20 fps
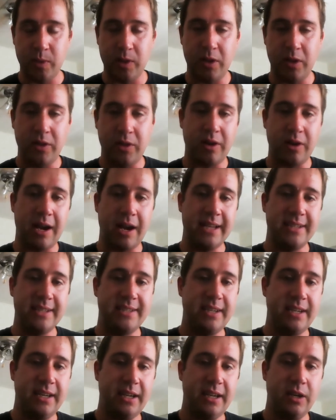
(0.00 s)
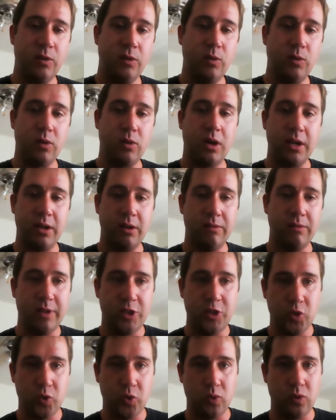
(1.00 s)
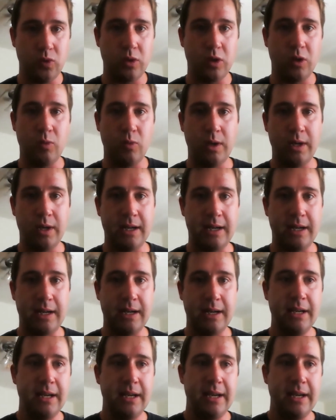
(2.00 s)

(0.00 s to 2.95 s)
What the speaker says: whether they're IT or audiovisual or whatnot.